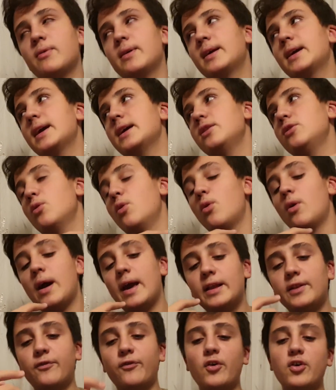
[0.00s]
and get your
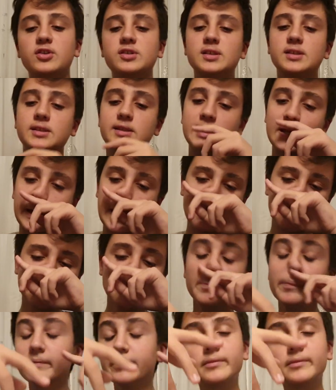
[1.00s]
headphones and stick it.